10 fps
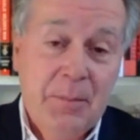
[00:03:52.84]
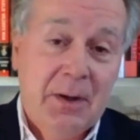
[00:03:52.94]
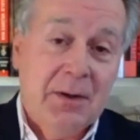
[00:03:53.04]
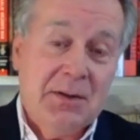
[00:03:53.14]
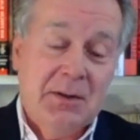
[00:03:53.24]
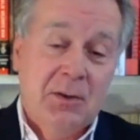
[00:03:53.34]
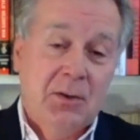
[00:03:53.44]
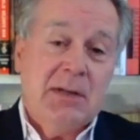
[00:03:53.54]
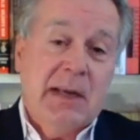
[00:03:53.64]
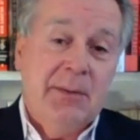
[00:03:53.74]
uh, there's an
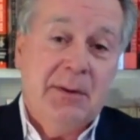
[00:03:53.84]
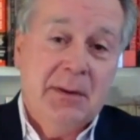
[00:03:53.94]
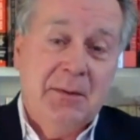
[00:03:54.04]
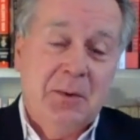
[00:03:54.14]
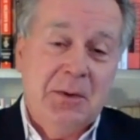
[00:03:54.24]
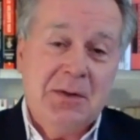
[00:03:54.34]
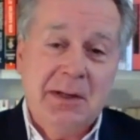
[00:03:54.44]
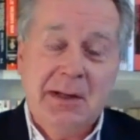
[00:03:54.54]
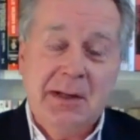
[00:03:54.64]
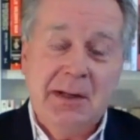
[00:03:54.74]
old statement if, uh, when
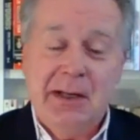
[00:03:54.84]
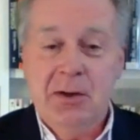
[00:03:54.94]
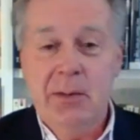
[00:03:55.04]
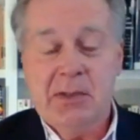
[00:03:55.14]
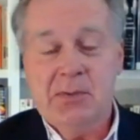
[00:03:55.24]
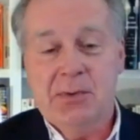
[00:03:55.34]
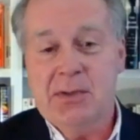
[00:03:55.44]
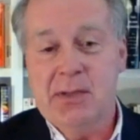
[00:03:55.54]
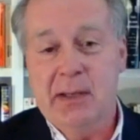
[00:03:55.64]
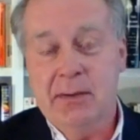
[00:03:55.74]
you study economics, which
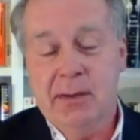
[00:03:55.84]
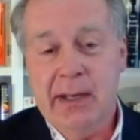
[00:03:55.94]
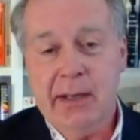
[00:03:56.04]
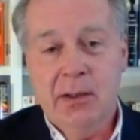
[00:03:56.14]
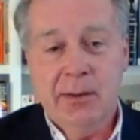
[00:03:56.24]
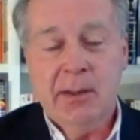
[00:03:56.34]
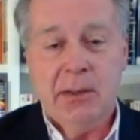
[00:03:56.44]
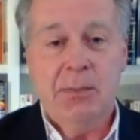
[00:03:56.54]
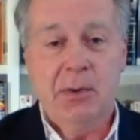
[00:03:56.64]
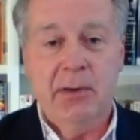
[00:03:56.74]
is that uh, economic
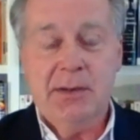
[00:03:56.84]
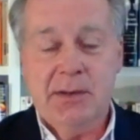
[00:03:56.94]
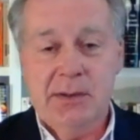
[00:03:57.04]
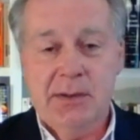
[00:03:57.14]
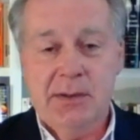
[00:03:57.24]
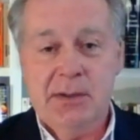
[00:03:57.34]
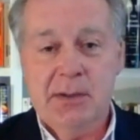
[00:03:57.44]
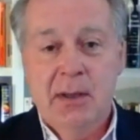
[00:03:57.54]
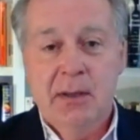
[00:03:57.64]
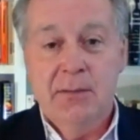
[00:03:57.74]
theory
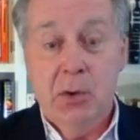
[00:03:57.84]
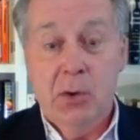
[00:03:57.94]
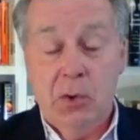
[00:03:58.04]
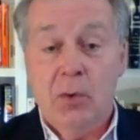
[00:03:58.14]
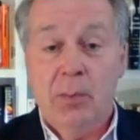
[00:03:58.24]
progresses funeral